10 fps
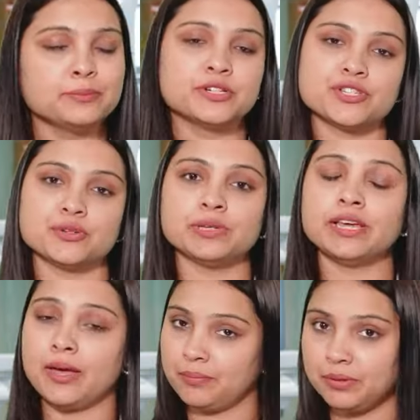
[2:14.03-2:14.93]
pursuing
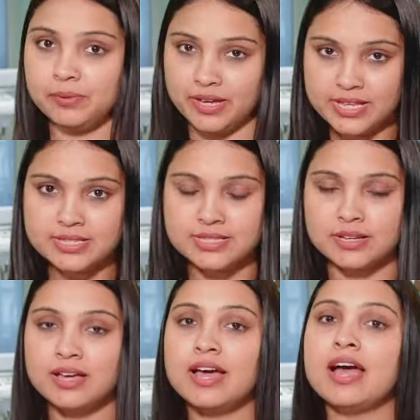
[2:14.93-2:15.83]
MBBS.
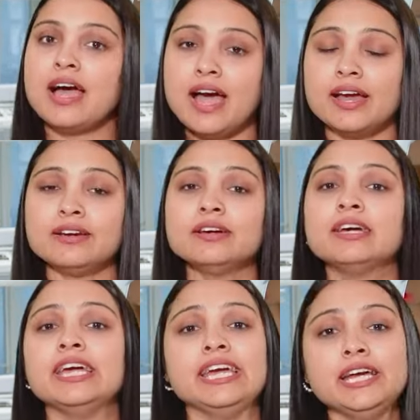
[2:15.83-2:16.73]
And
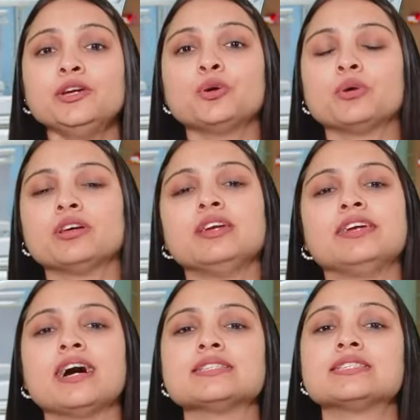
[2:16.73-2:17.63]
in total, it
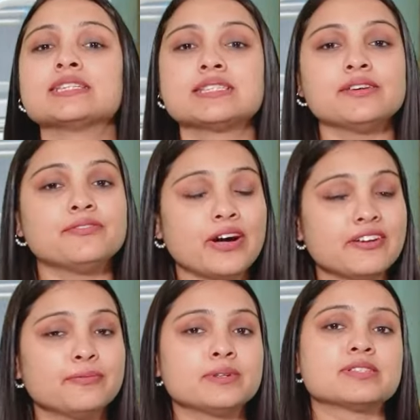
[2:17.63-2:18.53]
has
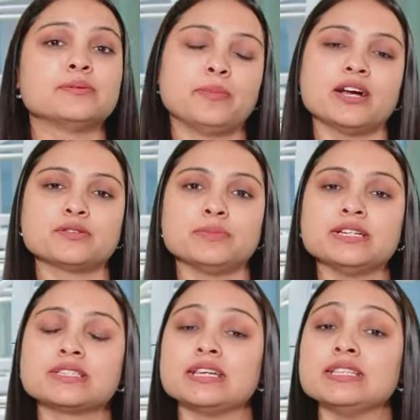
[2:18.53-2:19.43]
65 plus
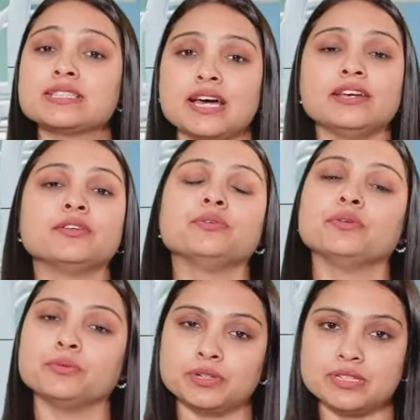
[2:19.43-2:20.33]
departments inside the
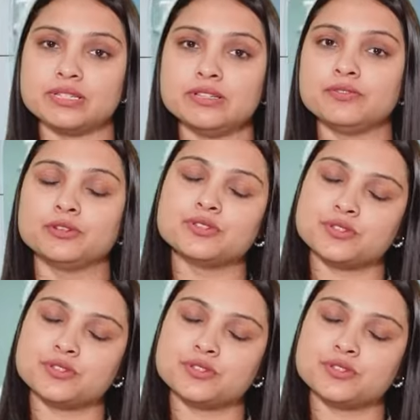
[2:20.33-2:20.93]
university for the